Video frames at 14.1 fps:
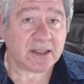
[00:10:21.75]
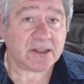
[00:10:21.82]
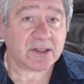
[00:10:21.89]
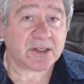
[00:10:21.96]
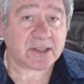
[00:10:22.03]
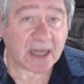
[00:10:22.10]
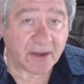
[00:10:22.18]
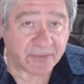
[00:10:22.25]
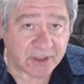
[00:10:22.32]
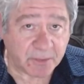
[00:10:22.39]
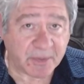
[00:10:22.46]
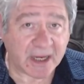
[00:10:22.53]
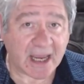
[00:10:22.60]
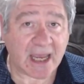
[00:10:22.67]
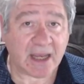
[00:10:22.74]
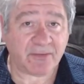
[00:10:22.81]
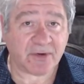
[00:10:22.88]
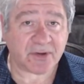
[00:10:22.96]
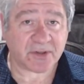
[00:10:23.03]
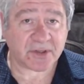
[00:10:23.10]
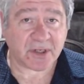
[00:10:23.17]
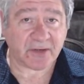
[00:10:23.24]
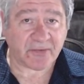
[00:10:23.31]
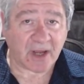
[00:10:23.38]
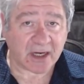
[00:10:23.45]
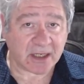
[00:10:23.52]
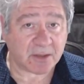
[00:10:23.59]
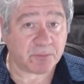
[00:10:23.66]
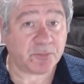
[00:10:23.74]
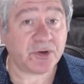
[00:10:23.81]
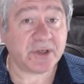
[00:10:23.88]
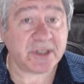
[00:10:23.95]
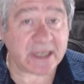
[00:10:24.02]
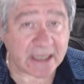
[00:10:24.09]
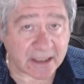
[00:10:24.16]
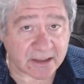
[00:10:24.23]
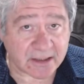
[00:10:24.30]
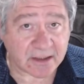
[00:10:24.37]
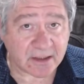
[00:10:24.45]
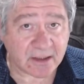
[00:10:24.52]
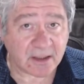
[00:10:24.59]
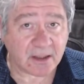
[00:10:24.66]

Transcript: safety behaviors, that if I can predict